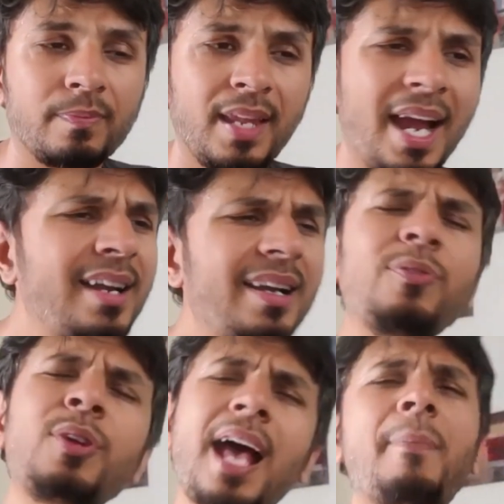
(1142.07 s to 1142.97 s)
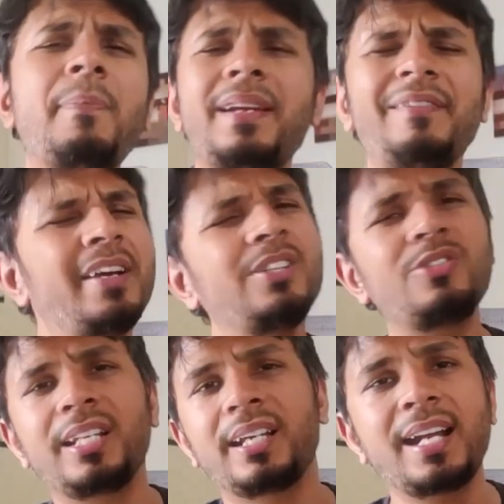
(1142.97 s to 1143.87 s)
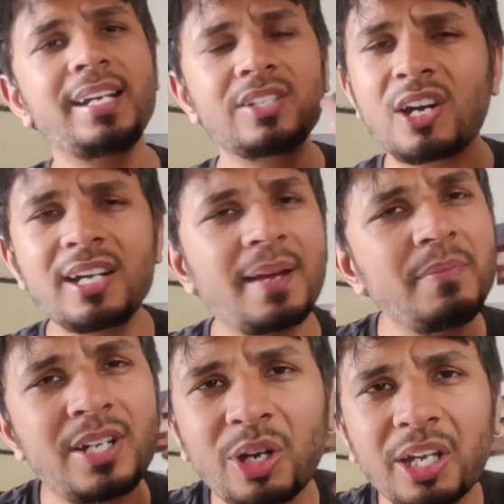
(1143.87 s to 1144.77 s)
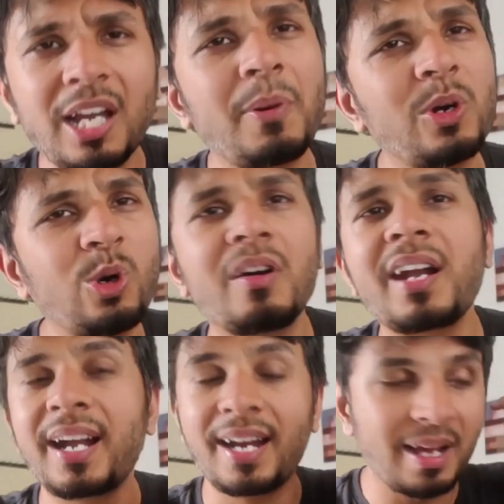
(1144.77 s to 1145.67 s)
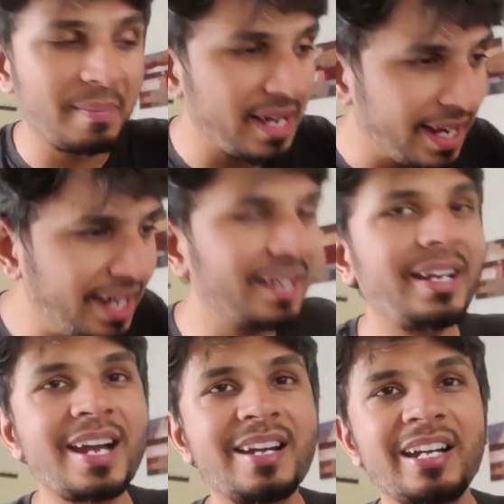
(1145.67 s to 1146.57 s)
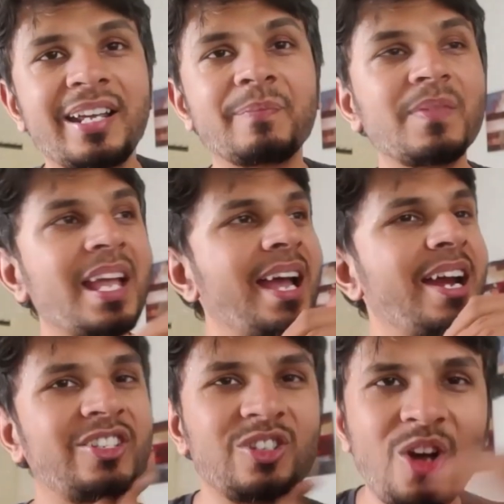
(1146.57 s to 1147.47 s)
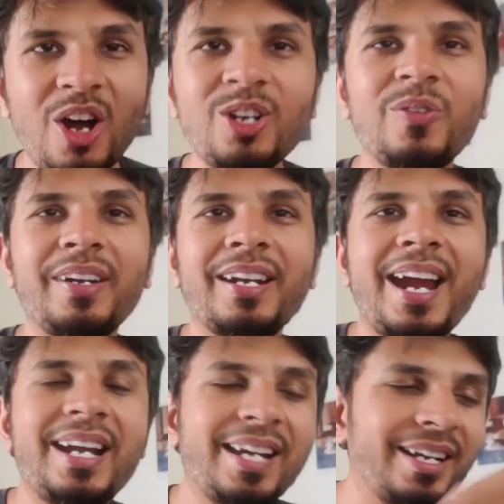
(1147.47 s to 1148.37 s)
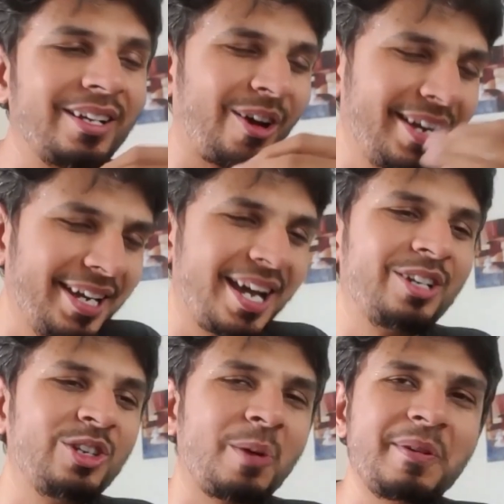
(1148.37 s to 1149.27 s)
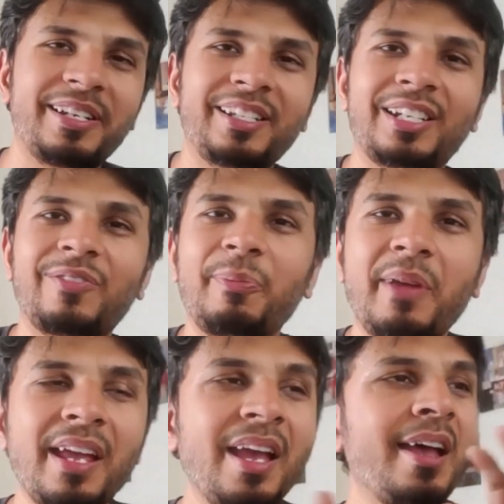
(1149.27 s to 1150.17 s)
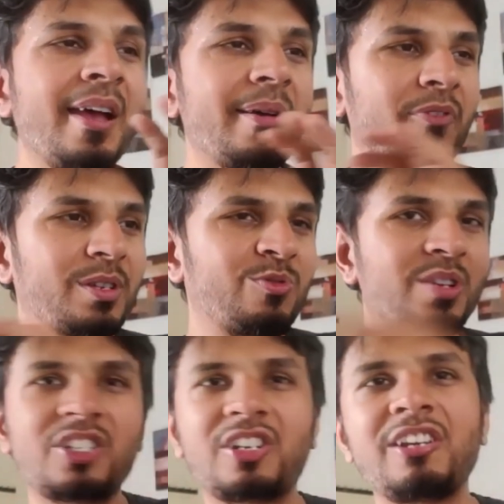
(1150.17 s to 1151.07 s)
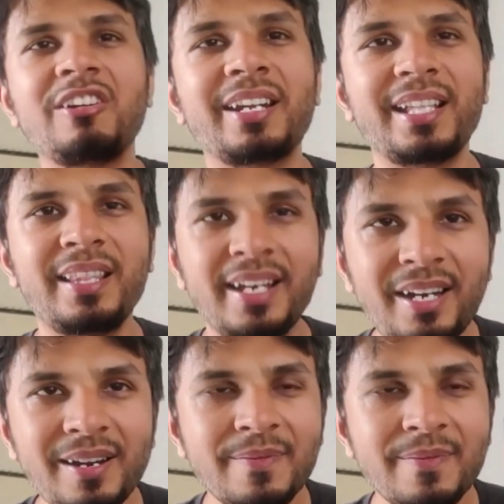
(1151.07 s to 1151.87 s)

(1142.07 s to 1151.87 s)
And it would happen eventually. And it's not, I'm talking about overnight, and I'm again reiterating, it's not overnight that the entire job industry would be switched here and there.